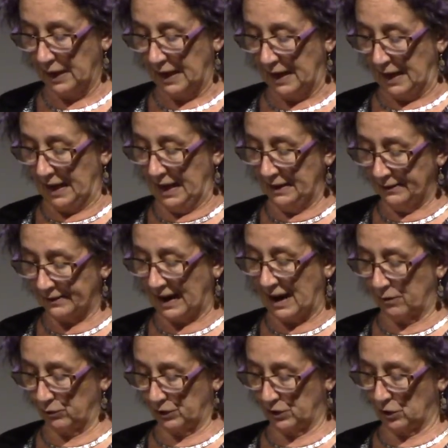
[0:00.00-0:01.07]
Is
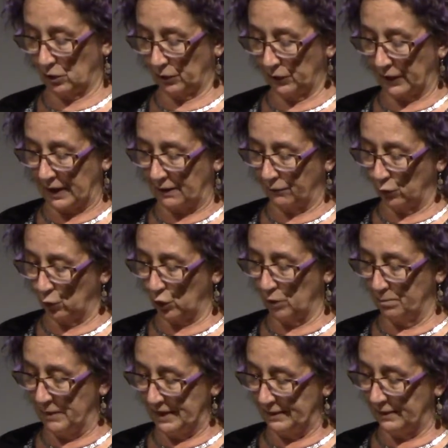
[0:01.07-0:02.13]
Aristotle therefore
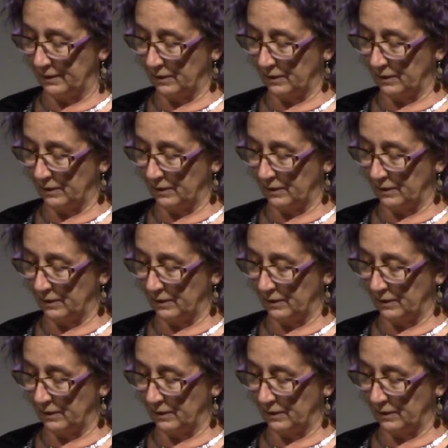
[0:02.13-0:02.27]
committed to